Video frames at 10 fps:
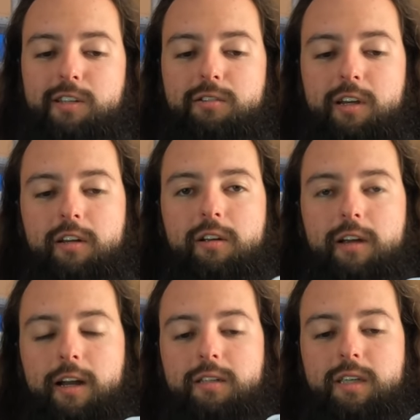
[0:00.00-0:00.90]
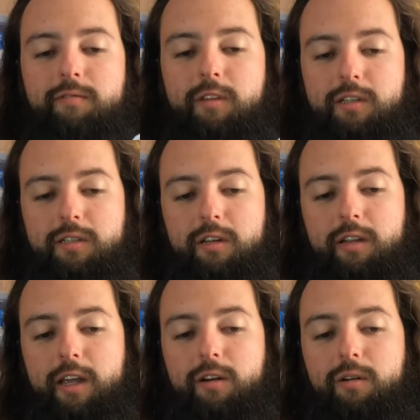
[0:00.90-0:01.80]
I was gonna kind of save this till
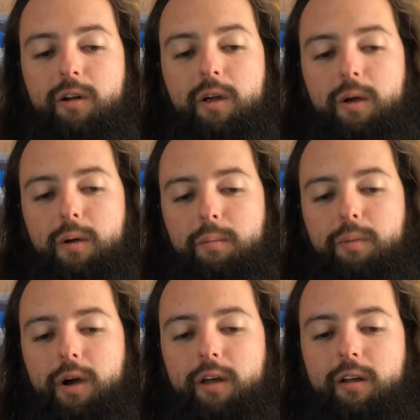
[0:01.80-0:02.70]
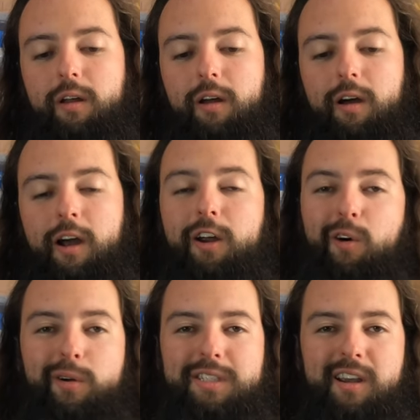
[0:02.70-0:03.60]
later, but I
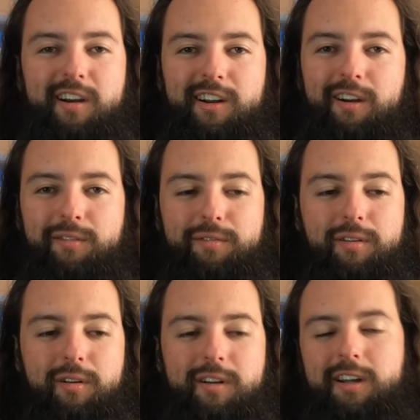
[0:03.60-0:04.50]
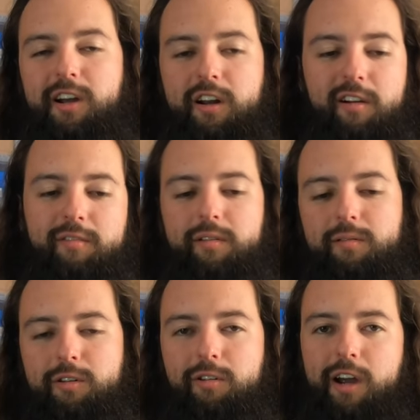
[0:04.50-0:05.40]
always cut off, not cut off.
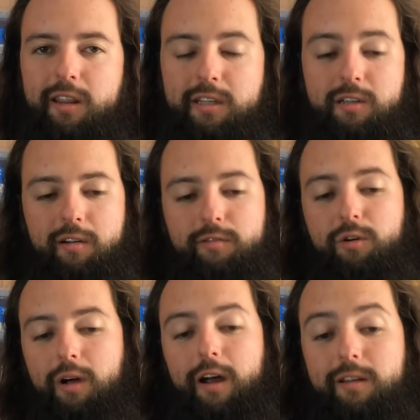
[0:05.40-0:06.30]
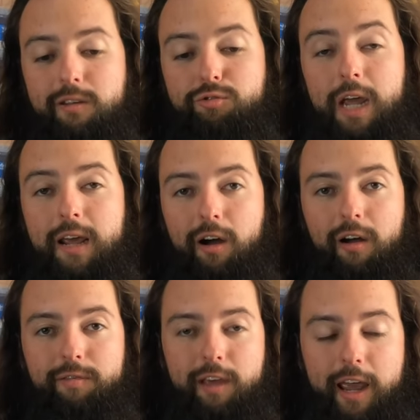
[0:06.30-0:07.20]
You don't cut these off. You you take
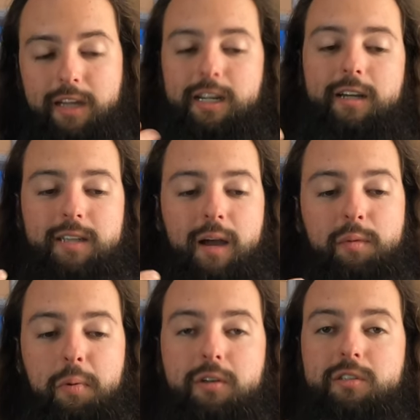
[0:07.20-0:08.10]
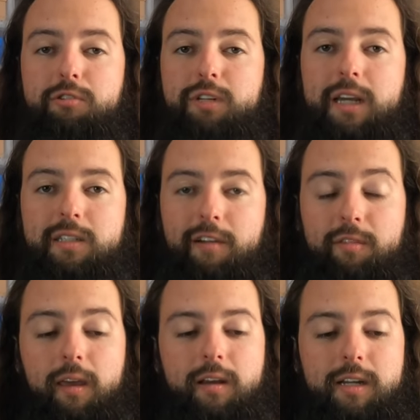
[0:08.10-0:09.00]
off the hang tags. I'm a person who takes off
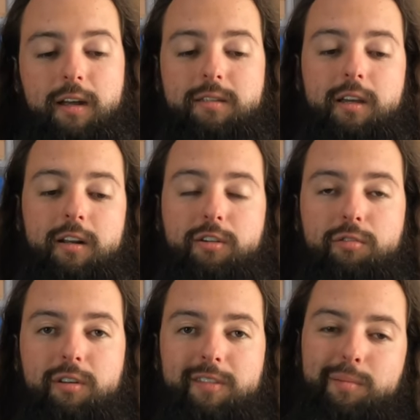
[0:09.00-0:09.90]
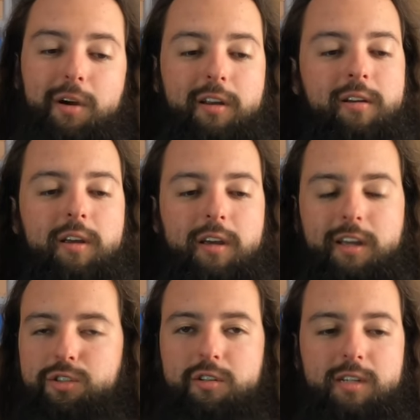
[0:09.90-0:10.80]
the hang tags and I don't leave them on.
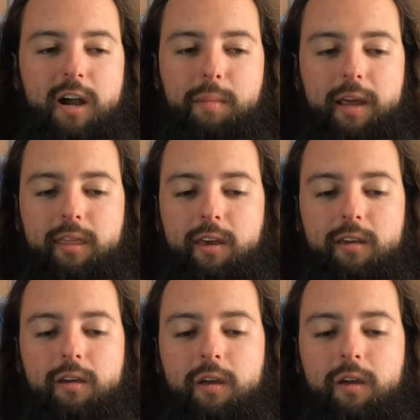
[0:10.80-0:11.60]
It's just not my thing.